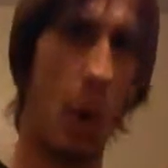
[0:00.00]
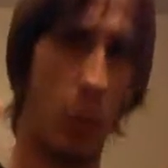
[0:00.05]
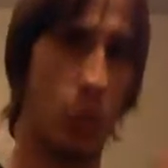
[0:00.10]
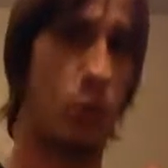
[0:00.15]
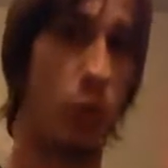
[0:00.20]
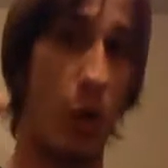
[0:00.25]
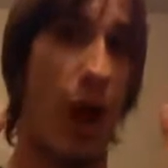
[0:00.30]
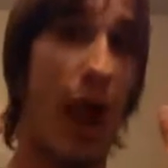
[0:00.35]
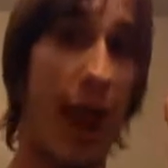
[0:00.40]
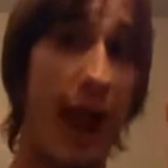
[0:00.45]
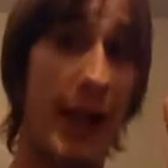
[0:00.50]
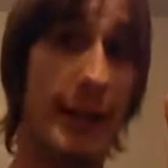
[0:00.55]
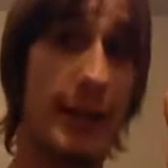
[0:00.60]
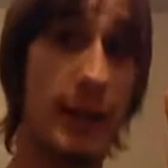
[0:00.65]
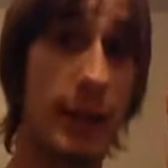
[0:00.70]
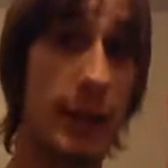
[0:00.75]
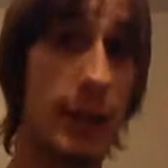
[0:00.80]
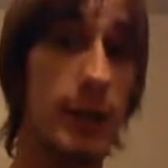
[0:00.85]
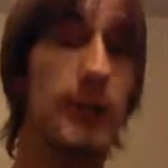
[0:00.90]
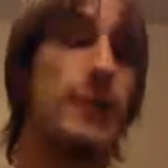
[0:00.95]

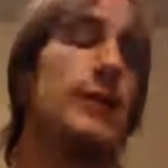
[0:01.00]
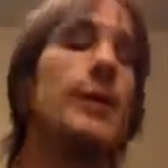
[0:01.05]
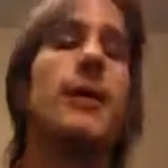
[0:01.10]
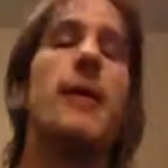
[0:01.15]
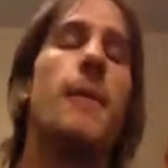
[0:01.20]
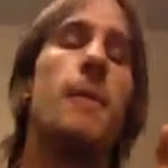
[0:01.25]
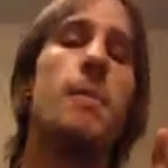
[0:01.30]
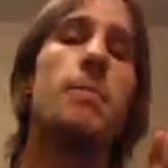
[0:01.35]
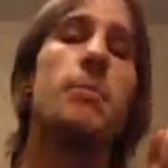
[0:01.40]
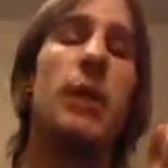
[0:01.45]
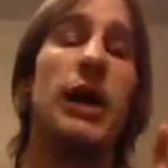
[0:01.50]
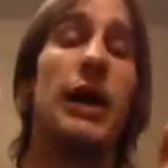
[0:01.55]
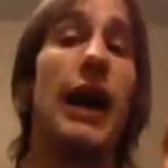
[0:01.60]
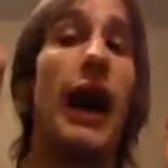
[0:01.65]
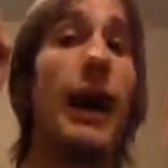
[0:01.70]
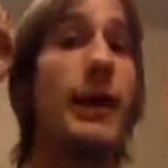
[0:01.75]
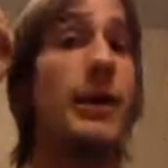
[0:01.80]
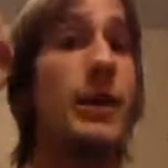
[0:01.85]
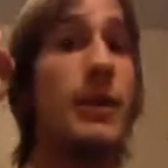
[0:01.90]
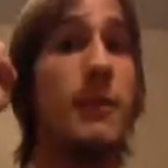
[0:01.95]
rant, but
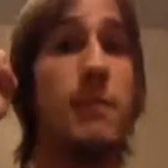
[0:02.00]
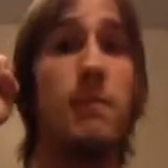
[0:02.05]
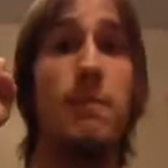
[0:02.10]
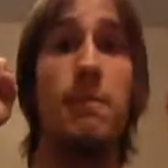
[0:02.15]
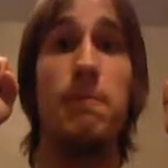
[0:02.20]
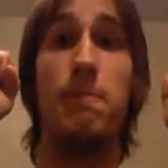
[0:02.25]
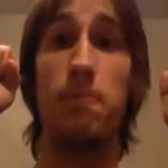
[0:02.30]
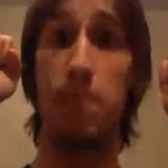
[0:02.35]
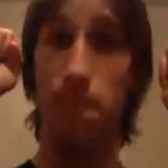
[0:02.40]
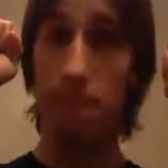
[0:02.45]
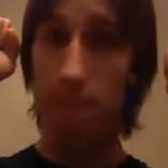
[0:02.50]
I am